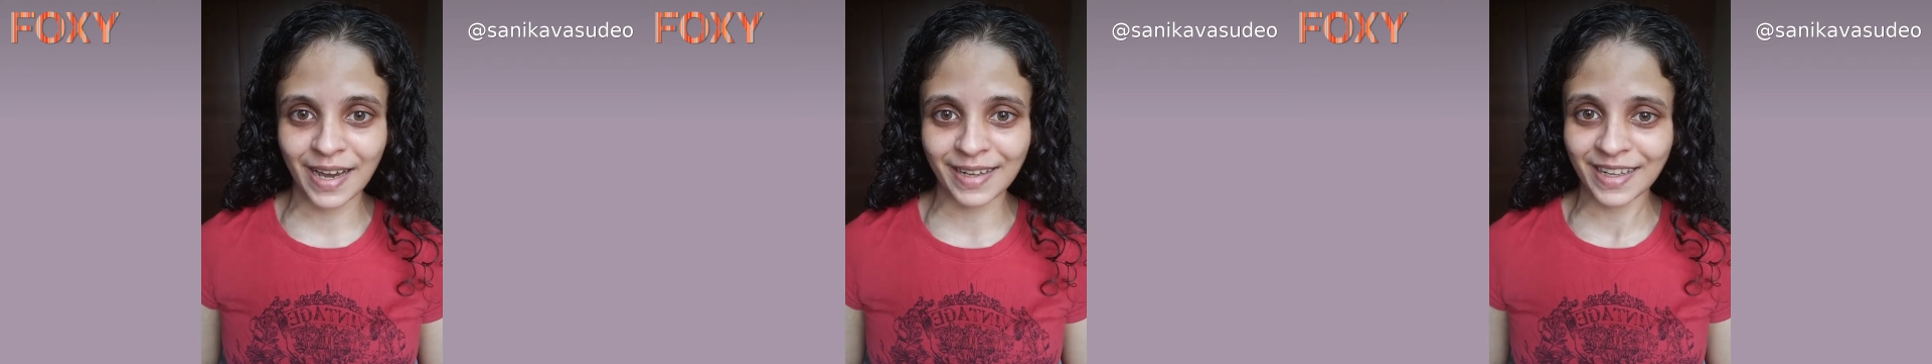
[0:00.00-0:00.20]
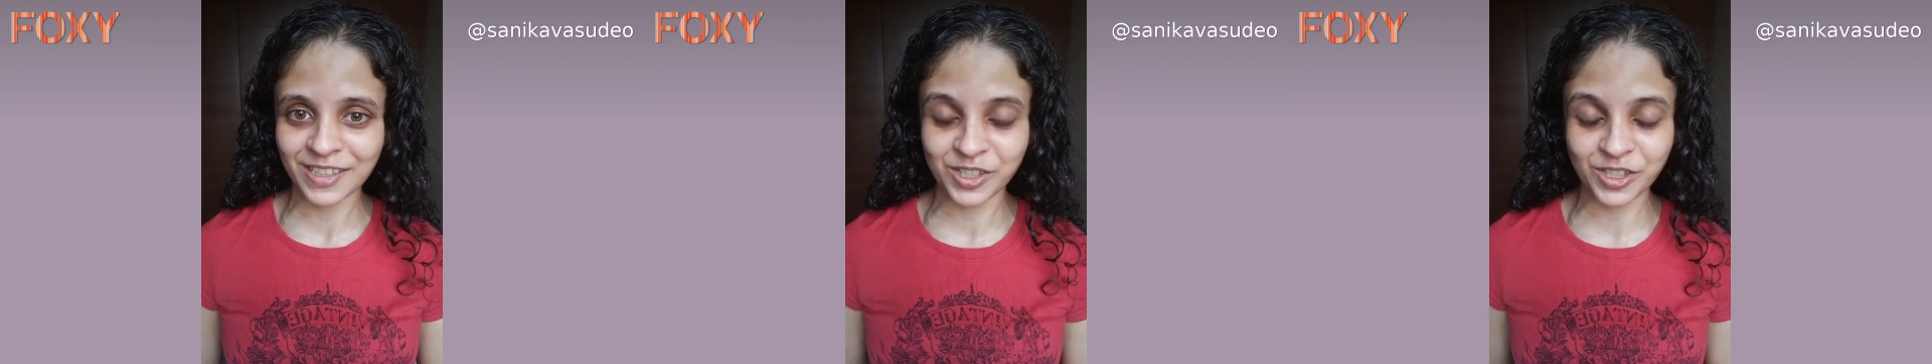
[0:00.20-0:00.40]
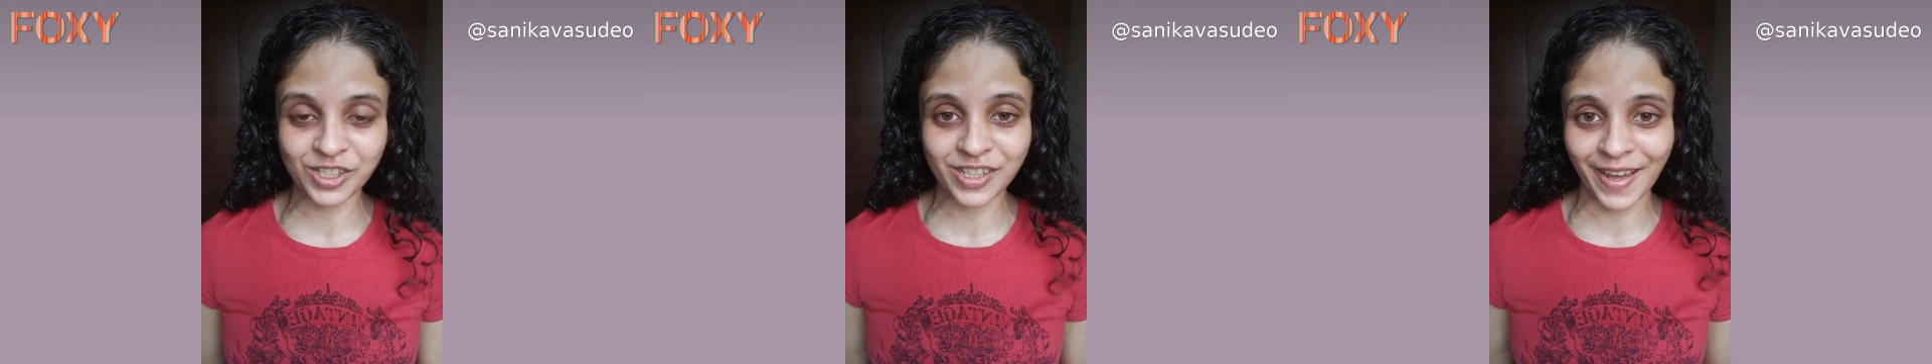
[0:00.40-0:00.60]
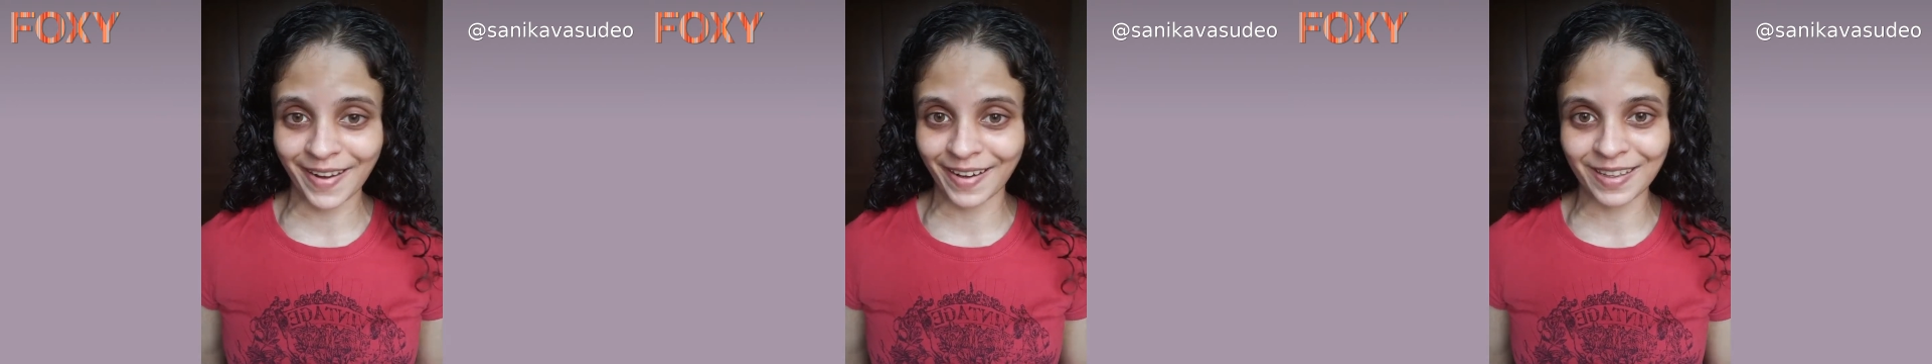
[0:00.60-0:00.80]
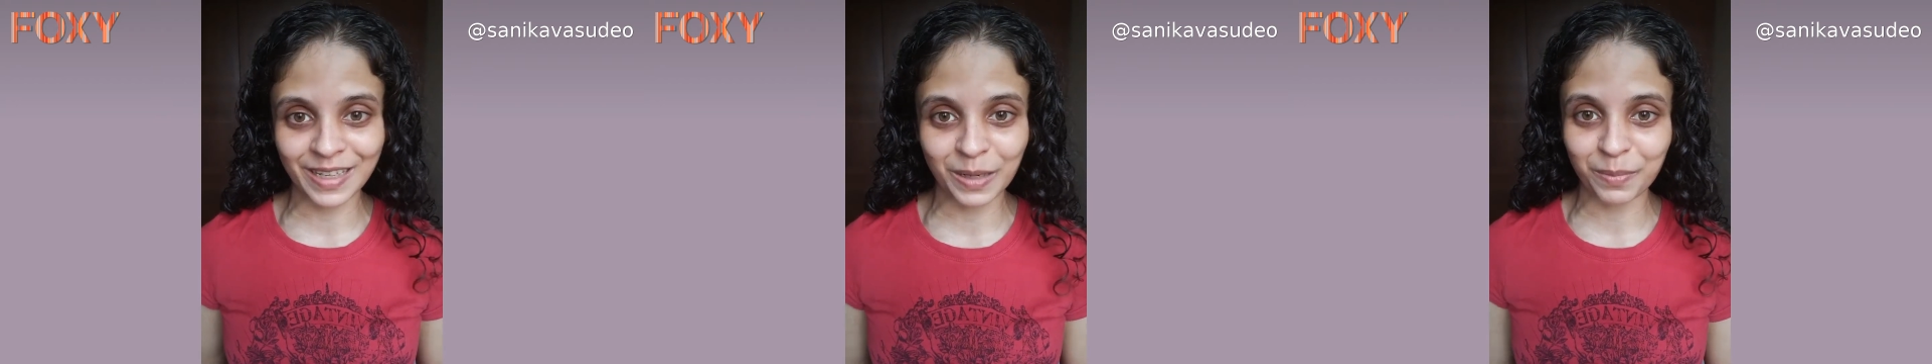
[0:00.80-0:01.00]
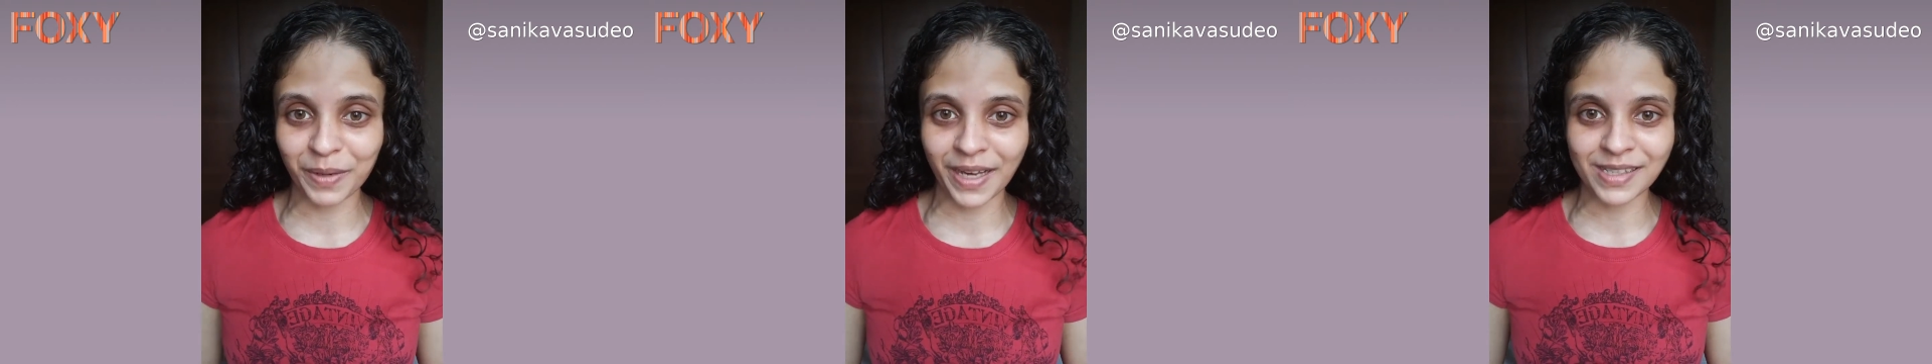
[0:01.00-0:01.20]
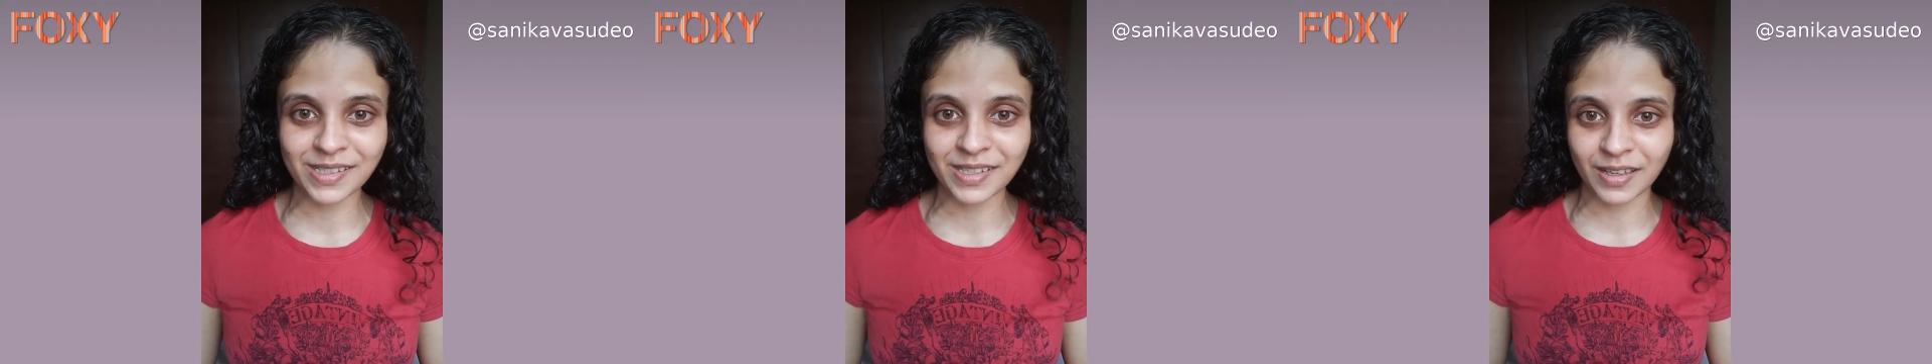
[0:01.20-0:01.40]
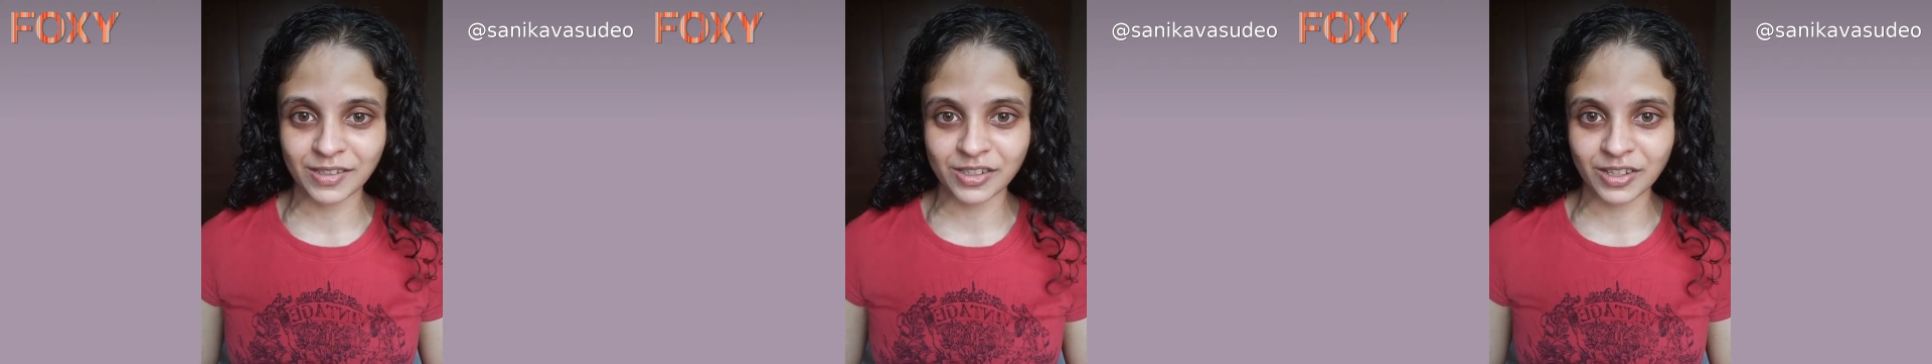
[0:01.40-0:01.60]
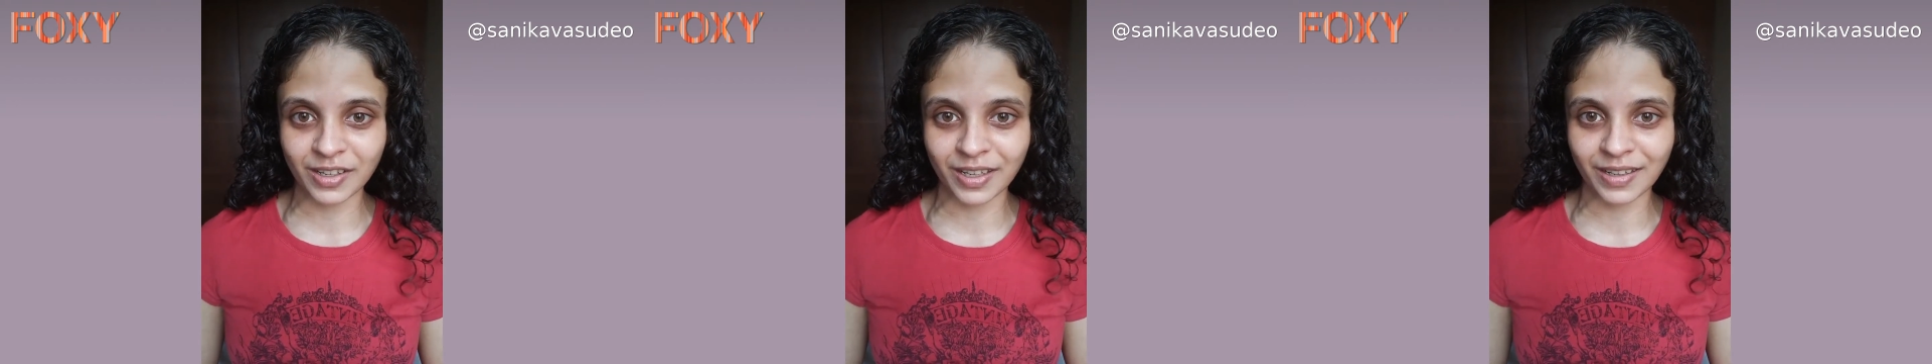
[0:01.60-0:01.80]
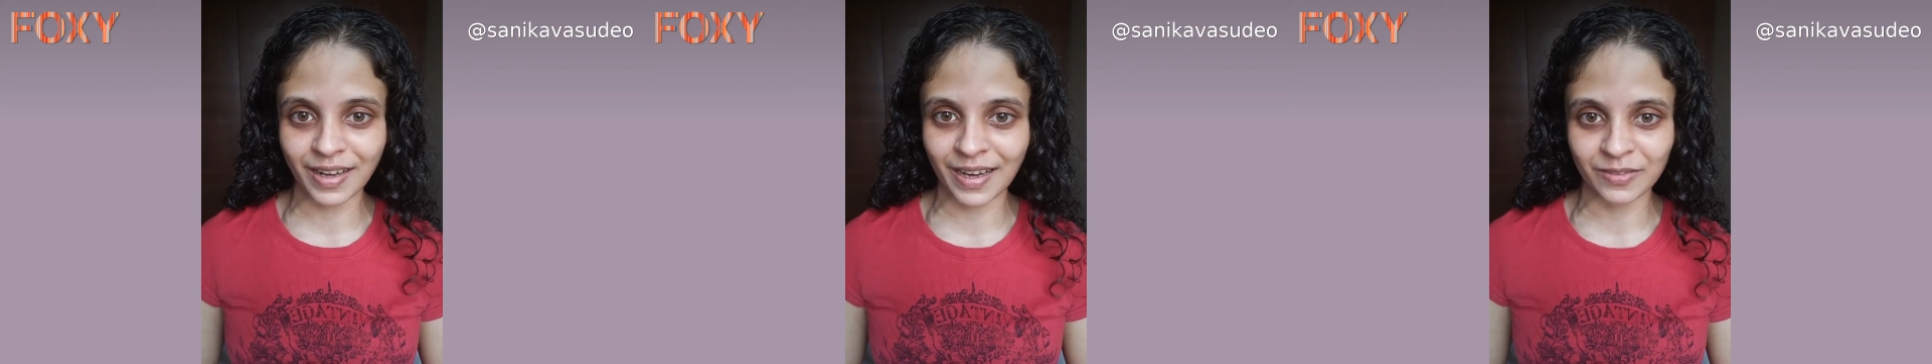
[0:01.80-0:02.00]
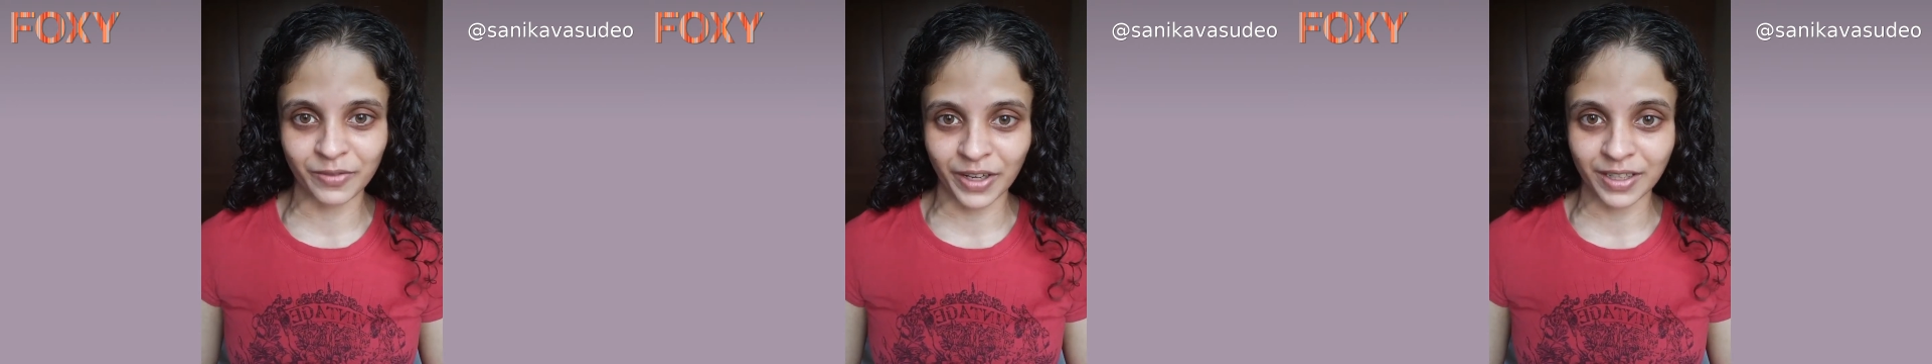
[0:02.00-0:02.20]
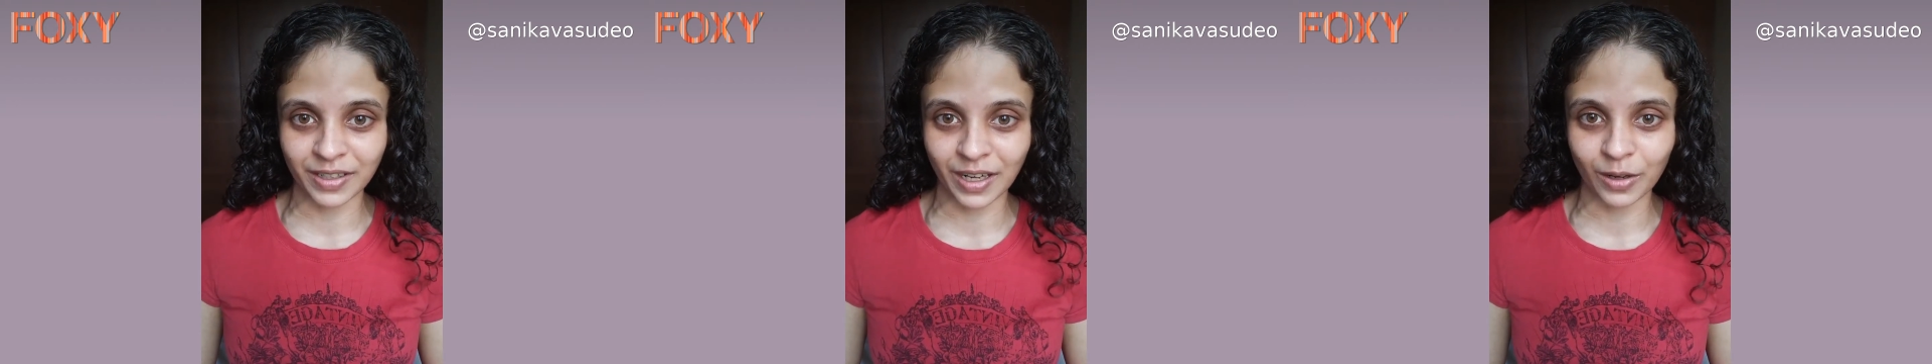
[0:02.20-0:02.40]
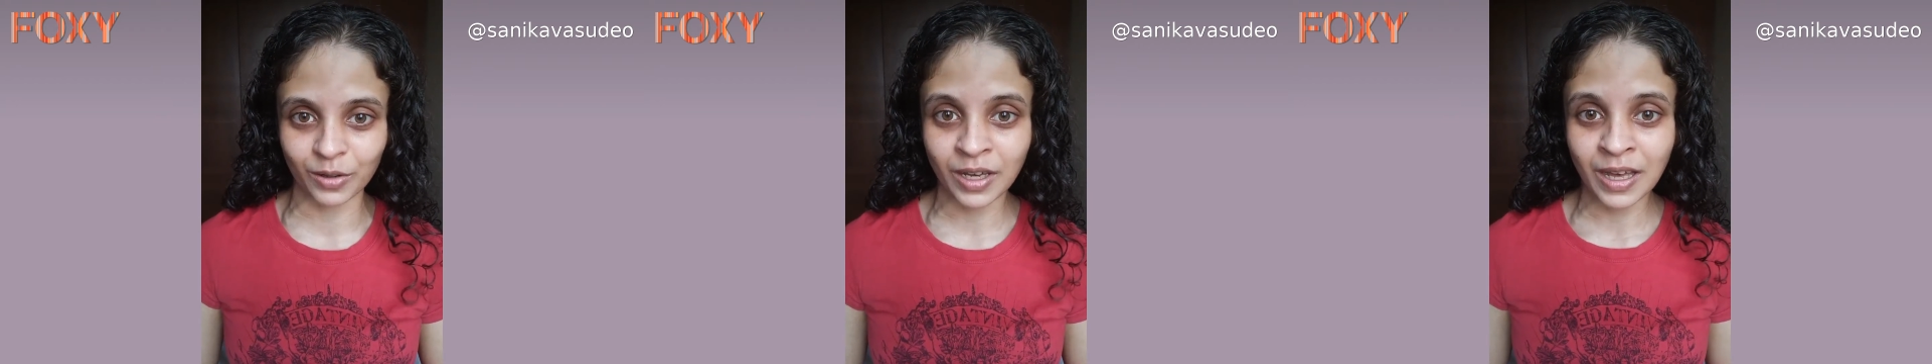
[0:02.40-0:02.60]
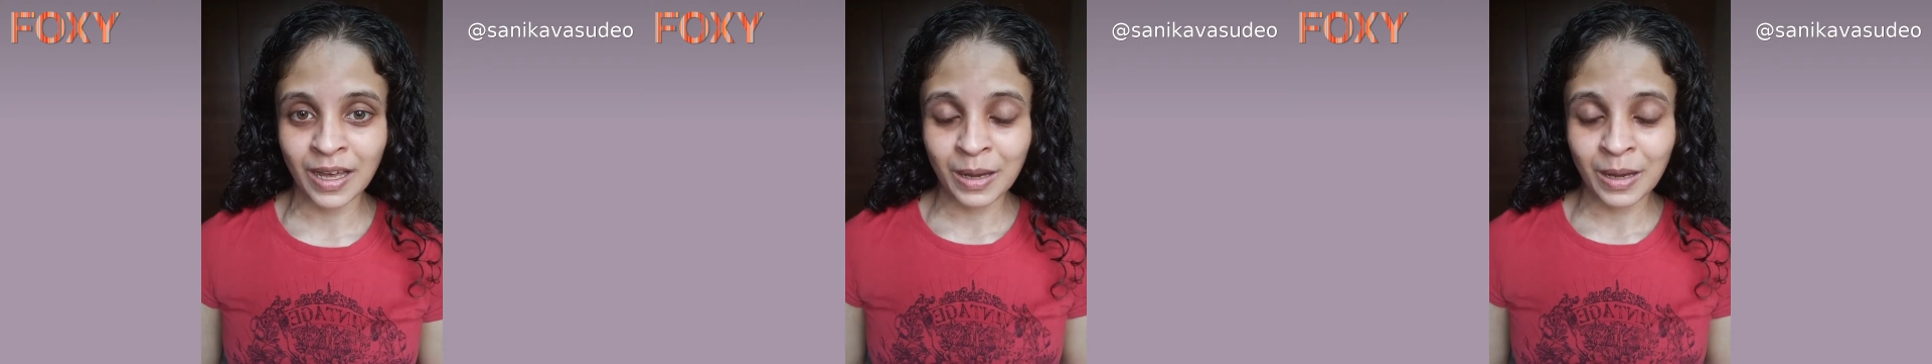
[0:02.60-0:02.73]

and I just directly applied sunscreen and went out.